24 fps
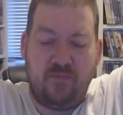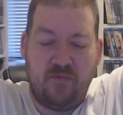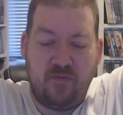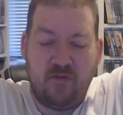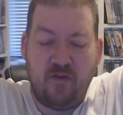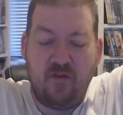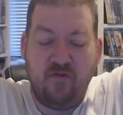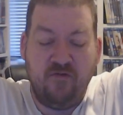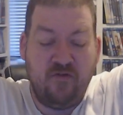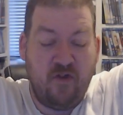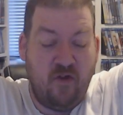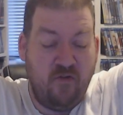
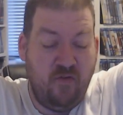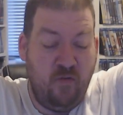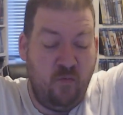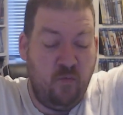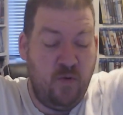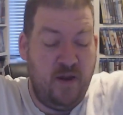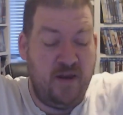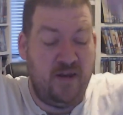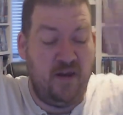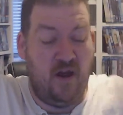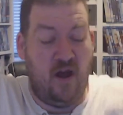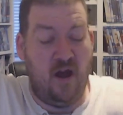So the
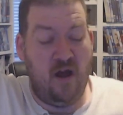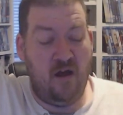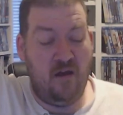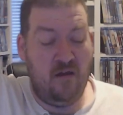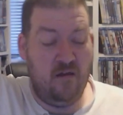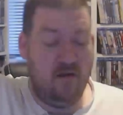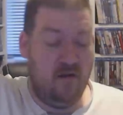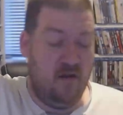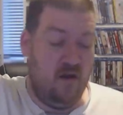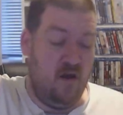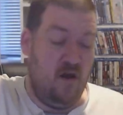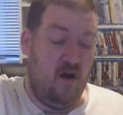winner
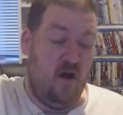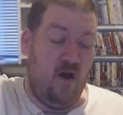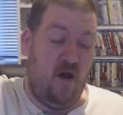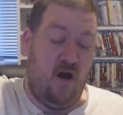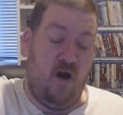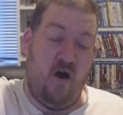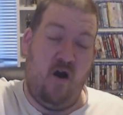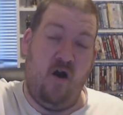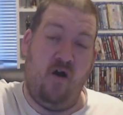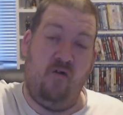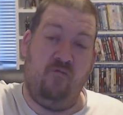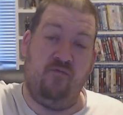
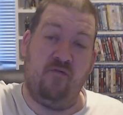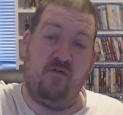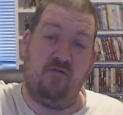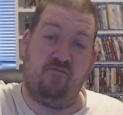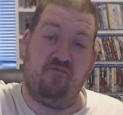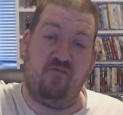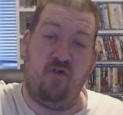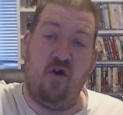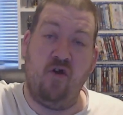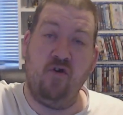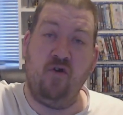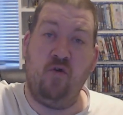of
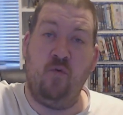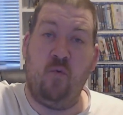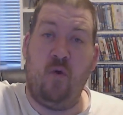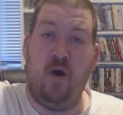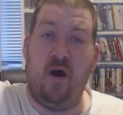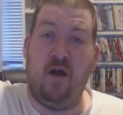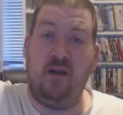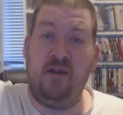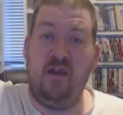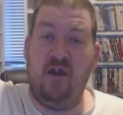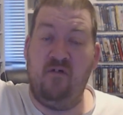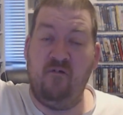Rogue
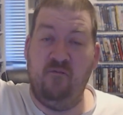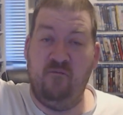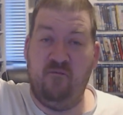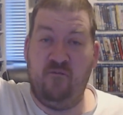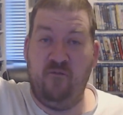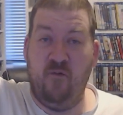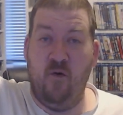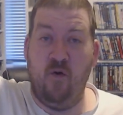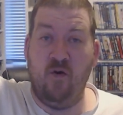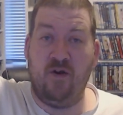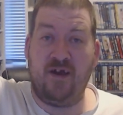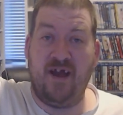One in
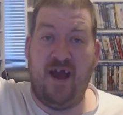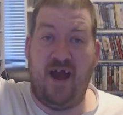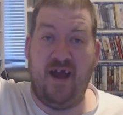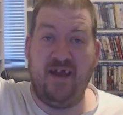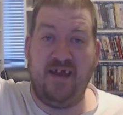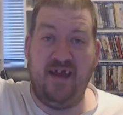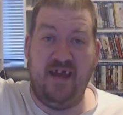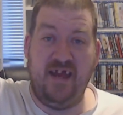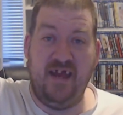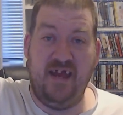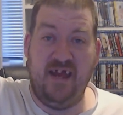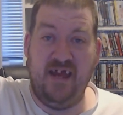4K
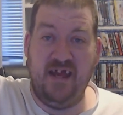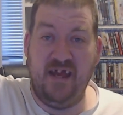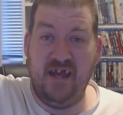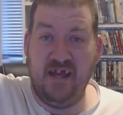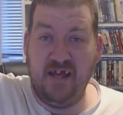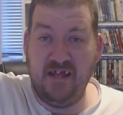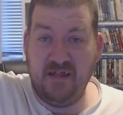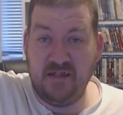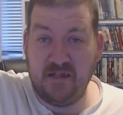is